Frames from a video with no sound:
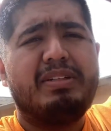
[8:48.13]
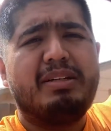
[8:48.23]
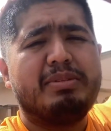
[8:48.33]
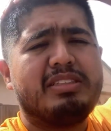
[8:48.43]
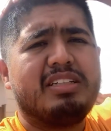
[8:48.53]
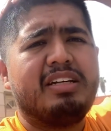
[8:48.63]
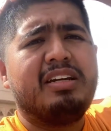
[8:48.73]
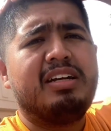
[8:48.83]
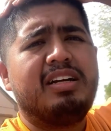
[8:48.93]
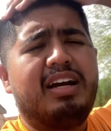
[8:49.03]
Damn, the sun.
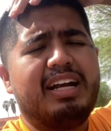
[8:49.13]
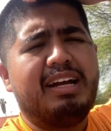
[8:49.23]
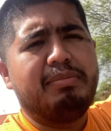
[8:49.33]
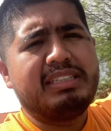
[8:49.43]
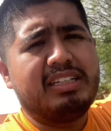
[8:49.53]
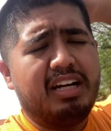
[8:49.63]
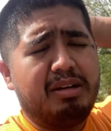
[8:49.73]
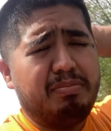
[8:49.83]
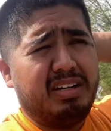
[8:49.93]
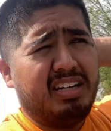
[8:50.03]
I kept messing
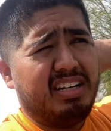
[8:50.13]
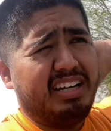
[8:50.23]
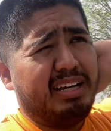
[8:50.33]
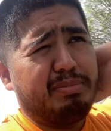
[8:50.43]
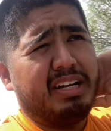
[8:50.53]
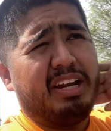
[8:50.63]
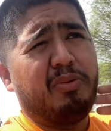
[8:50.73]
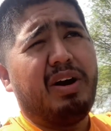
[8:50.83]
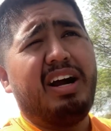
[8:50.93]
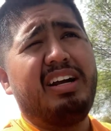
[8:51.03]
up. I kept cutting
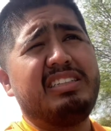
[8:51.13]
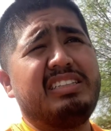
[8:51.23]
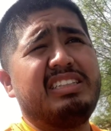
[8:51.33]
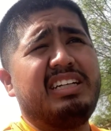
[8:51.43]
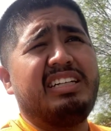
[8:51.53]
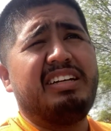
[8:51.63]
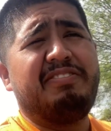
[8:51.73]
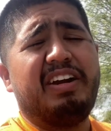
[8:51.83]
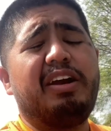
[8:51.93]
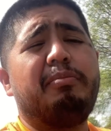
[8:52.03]
wires, and I did a
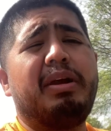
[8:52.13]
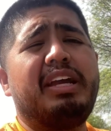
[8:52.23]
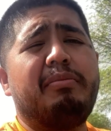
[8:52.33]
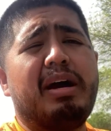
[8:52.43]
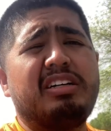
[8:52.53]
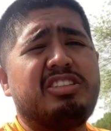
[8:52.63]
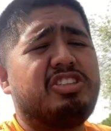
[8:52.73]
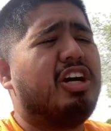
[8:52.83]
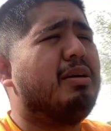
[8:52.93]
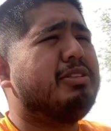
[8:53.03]
very Mickey Mouse
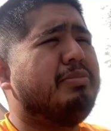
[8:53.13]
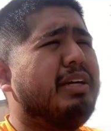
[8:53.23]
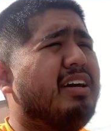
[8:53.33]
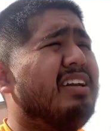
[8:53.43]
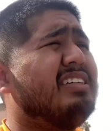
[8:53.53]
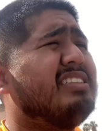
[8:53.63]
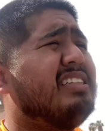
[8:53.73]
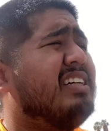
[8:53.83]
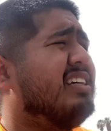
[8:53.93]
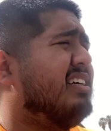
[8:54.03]
job, to be honest.
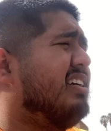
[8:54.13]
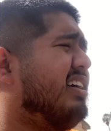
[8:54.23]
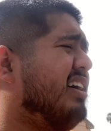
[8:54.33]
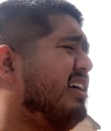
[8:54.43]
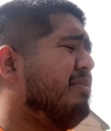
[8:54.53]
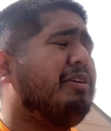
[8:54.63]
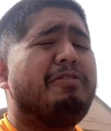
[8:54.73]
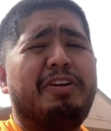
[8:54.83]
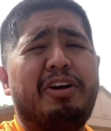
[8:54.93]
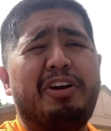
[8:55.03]
And if
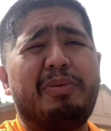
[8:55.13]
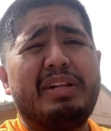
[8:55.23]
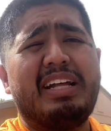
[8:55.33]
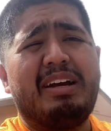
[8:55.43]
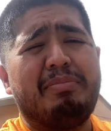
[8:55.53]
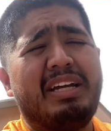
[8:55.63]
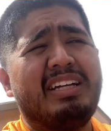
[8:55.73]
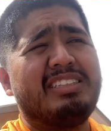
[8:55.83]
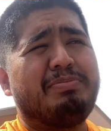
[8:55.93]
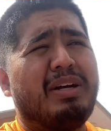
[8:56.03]
you don't know what that
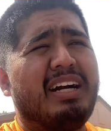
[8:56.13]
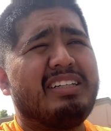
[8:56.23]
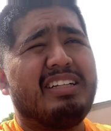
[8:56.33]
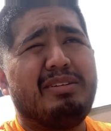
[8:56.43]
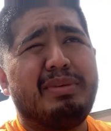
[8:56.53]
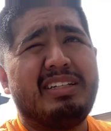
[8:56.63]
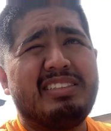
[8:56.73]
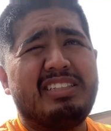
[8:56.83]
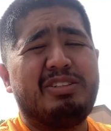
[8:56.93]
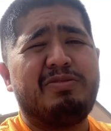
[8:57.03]
means, it practically means
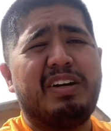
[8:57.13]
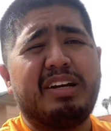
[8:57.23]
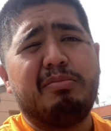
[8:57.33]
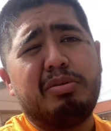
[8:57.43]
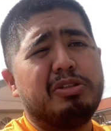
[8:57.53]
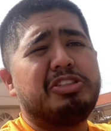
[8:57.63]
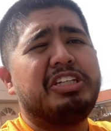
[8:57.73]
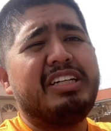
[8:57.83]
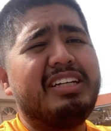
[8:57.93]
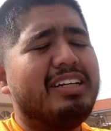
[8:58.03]
that you fucking
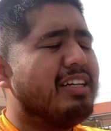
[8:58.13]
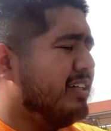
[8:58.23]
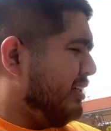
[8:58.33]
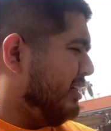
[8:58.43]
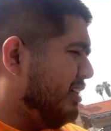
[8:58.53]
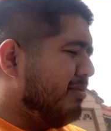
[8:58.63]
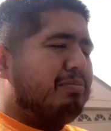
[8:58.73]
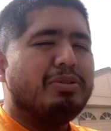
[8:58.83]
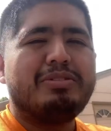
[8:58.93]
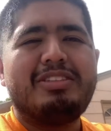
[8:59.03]
bullshitted it.
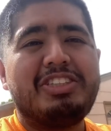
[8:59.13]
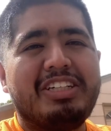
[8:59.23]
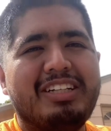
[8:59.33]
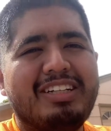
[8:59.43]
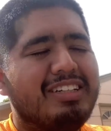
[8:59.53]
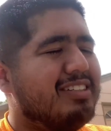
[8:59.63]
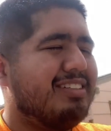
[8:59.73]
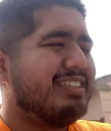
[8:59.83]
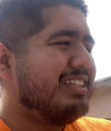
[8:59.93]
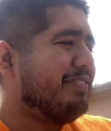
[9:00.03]
Bullshitted it.
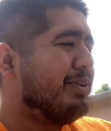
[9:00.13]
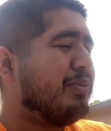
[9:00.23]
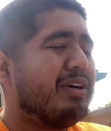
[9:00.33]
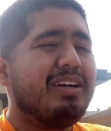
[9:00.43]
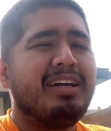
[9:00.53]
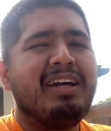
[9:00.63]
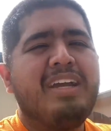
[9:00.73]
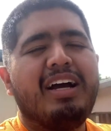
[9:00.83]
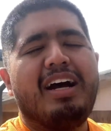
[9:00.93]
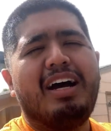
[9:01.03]
That's not even the word.
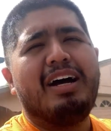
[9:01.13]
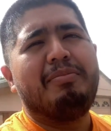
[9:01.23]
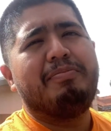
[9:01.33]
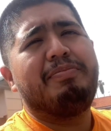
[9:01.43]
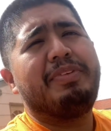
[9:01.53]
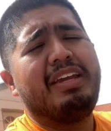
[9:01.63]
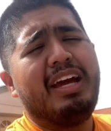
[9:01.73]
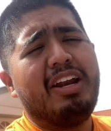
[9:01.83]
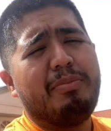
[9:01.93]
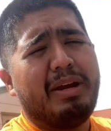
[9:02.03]
Yeah,
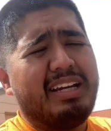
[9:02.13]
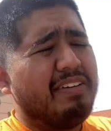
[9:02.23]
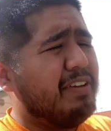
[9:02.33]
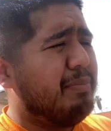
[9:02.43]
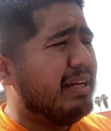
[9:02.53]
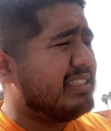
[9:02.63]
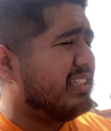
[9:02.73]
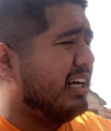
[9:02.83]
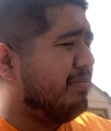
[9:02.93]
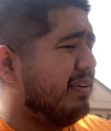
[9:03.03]
no, but I definitely messed
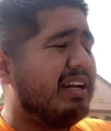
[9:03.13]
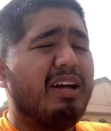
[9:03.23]
up, and I